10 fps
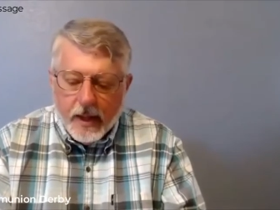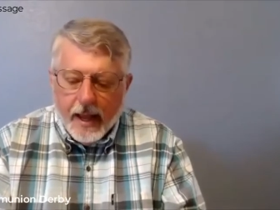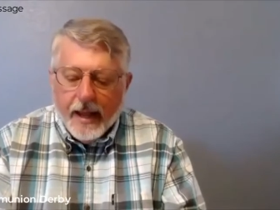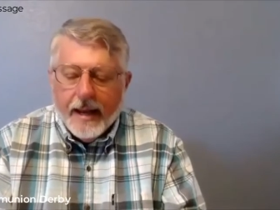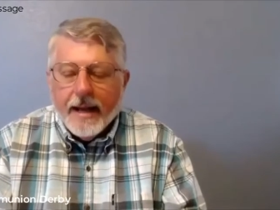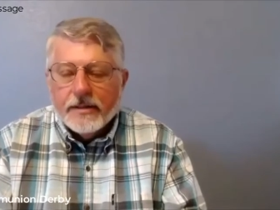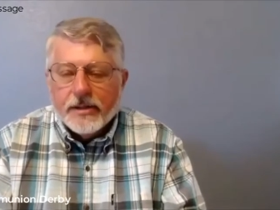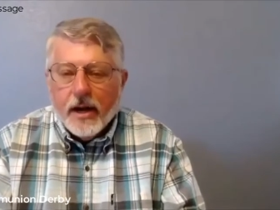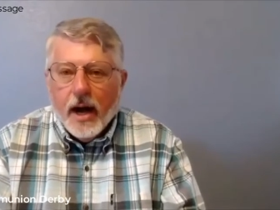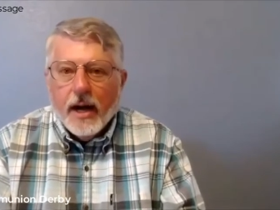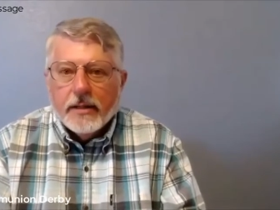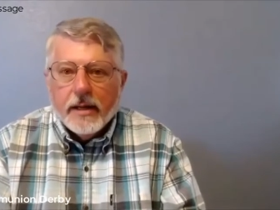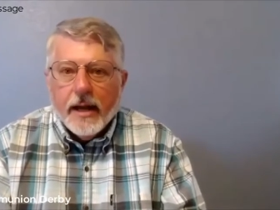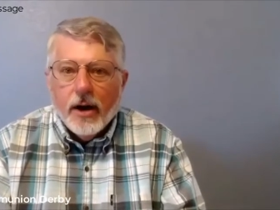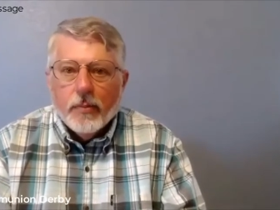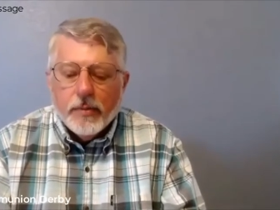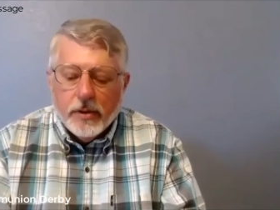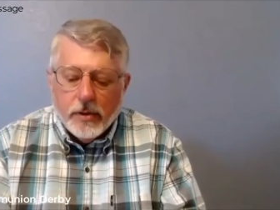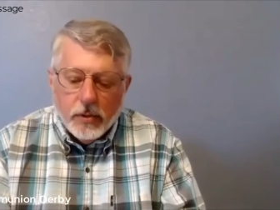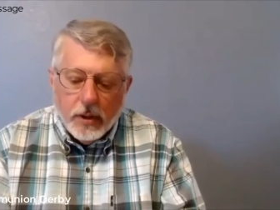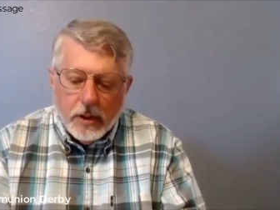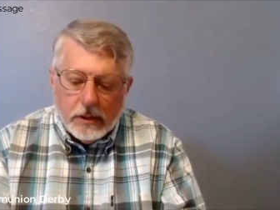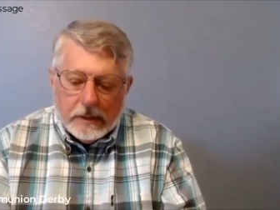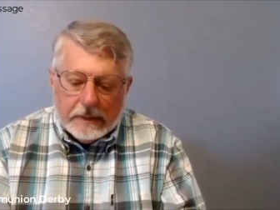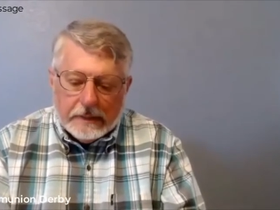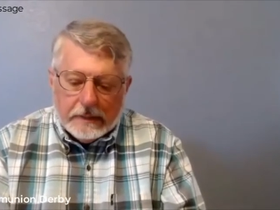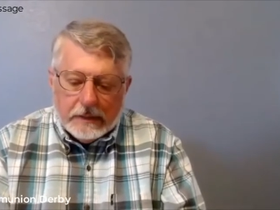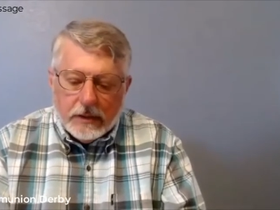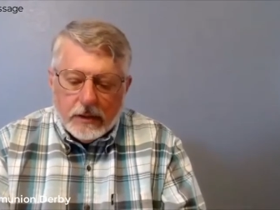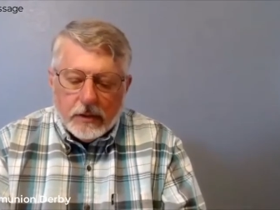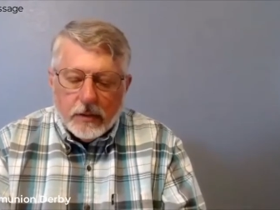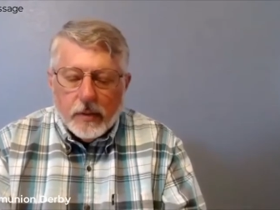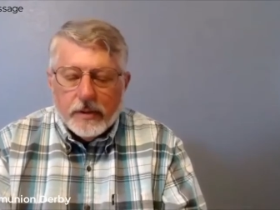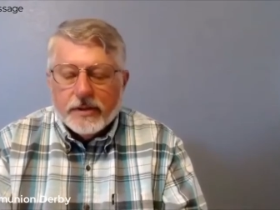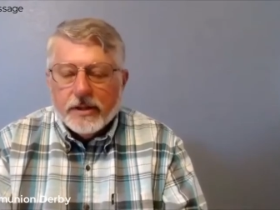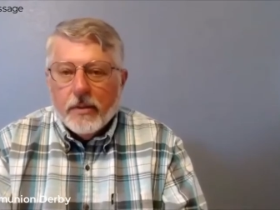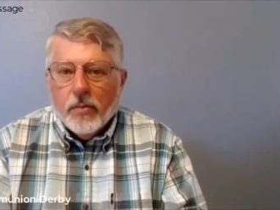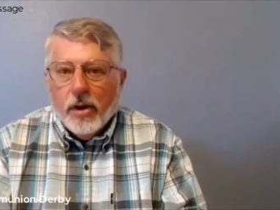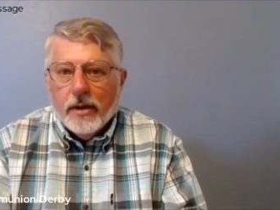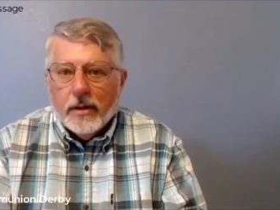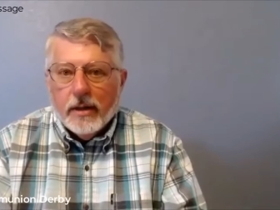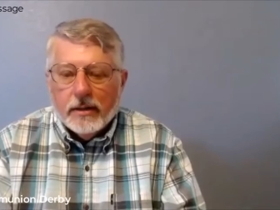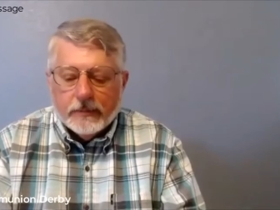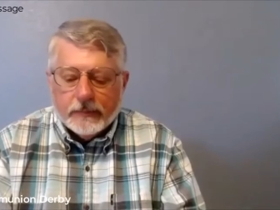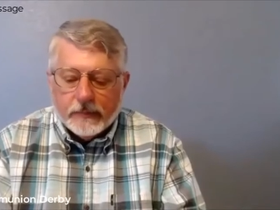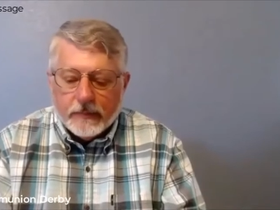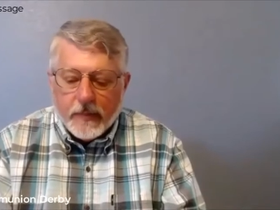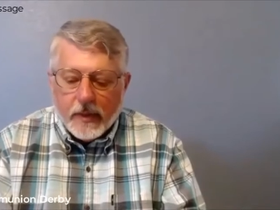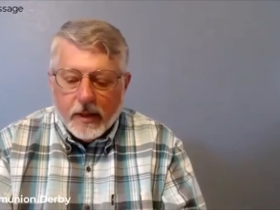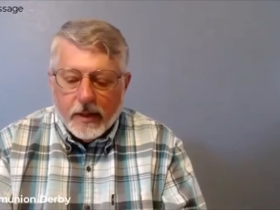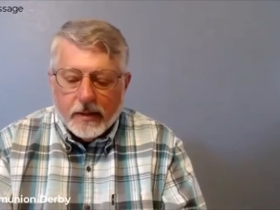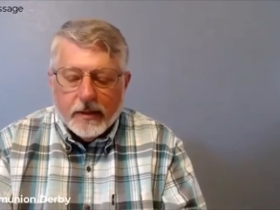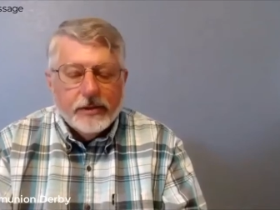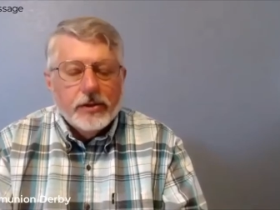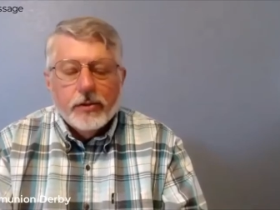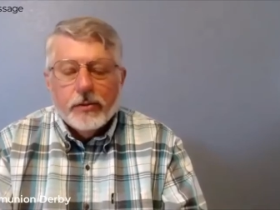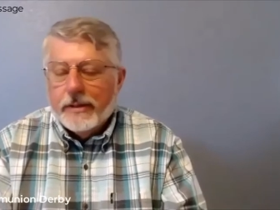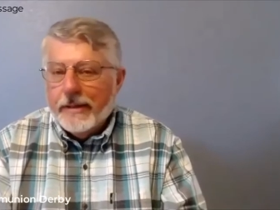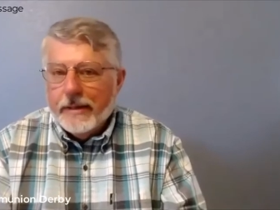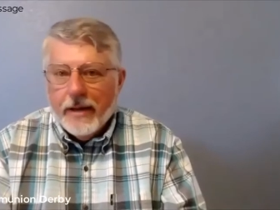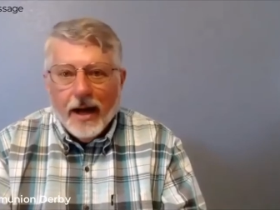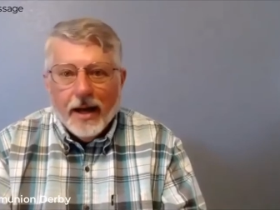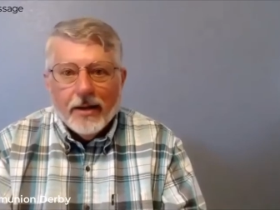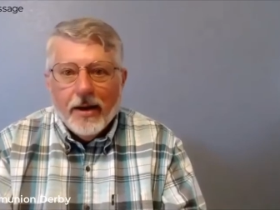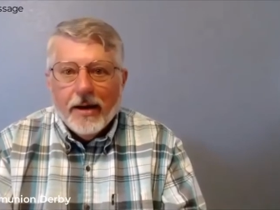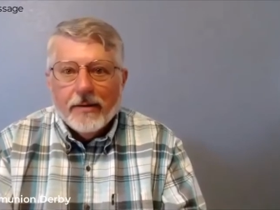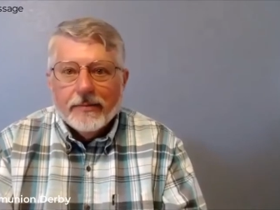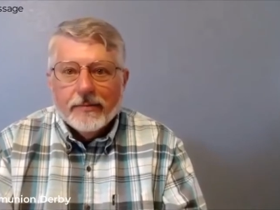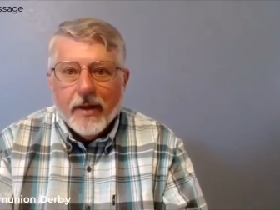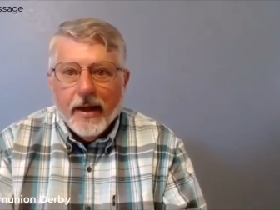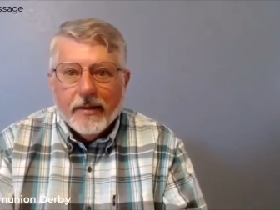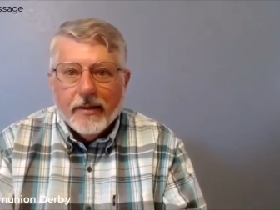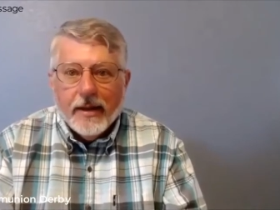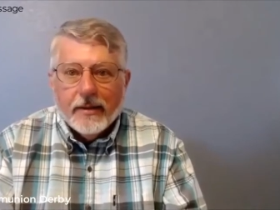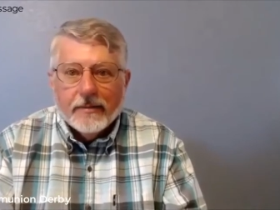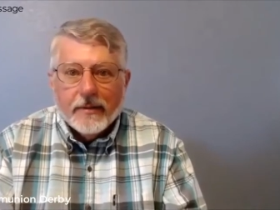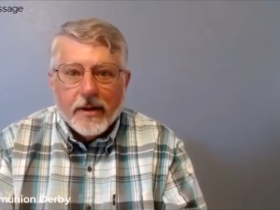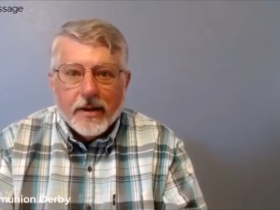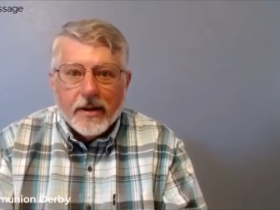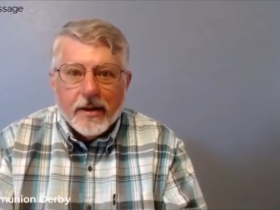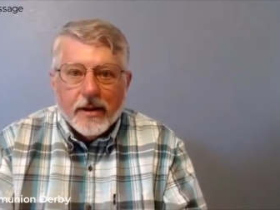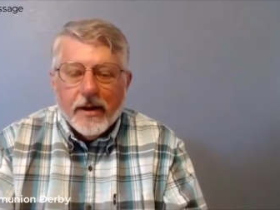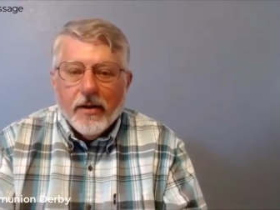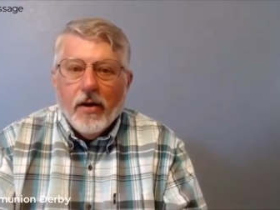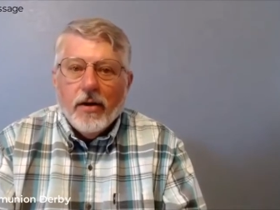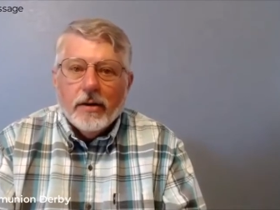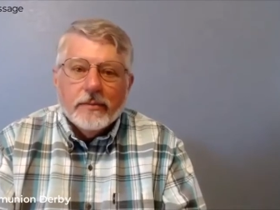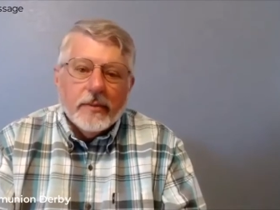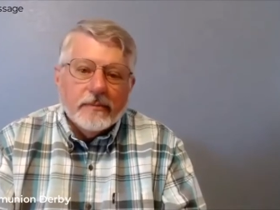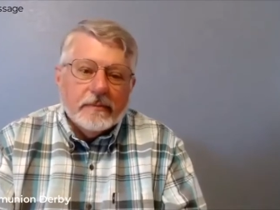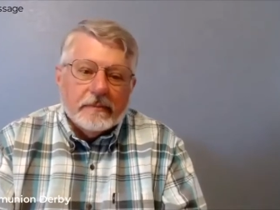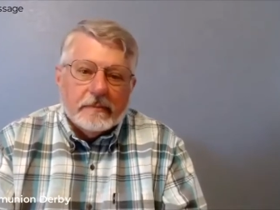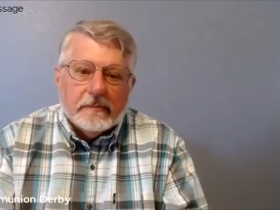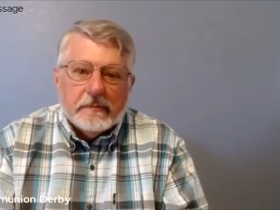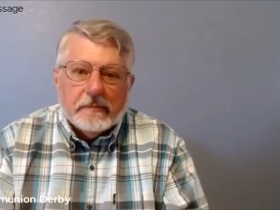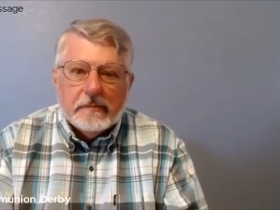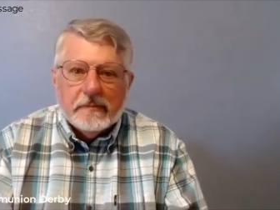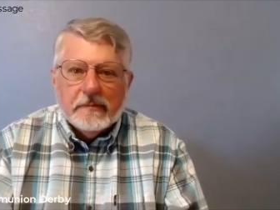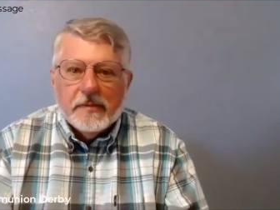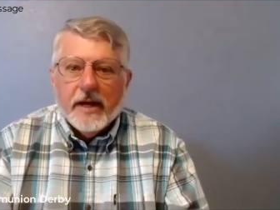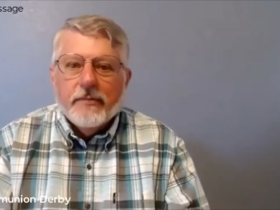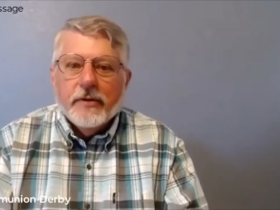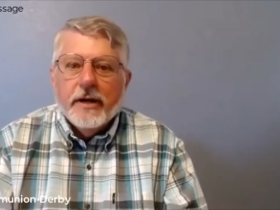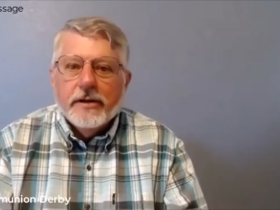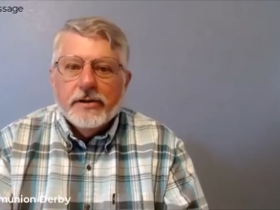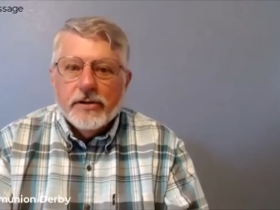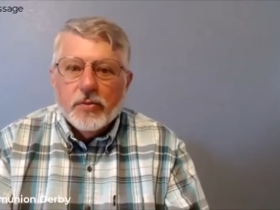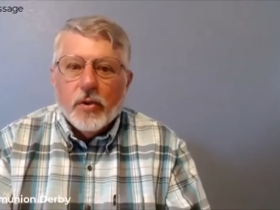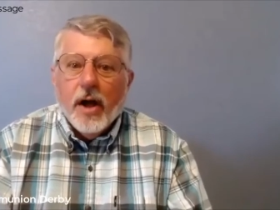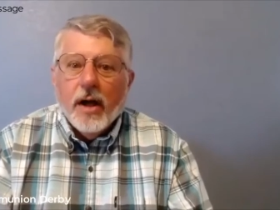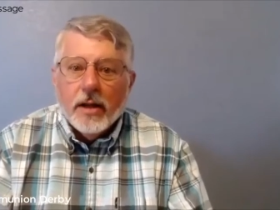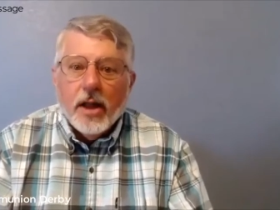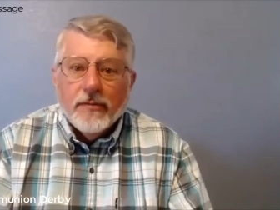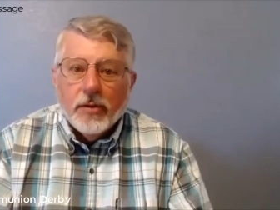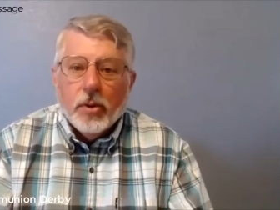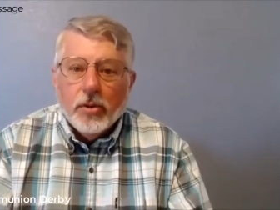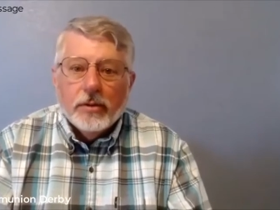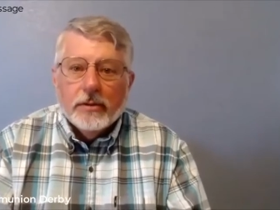and asked God to help you with someone that you did not love and they, in all definitions, were unlovable?